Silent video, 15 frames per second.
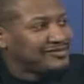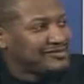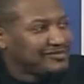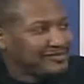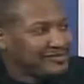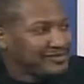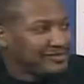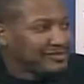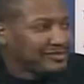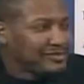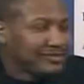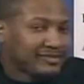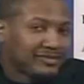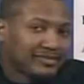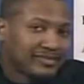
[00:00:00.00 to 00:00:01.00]

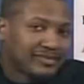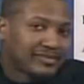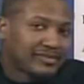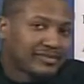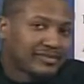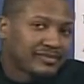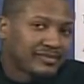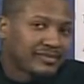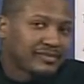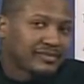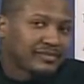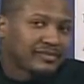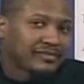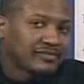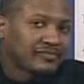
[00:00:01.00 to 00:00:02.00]

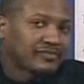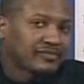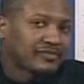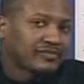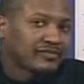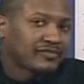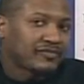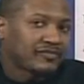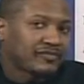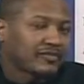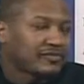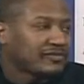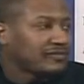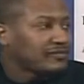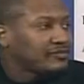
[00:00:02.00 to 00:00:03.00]

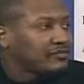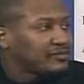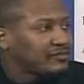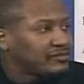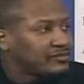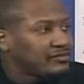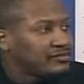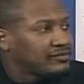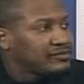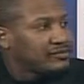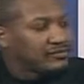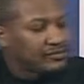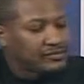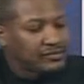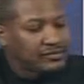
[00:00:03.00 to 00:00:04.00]

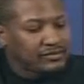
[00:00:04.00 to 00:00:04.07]
This person isn't speaking.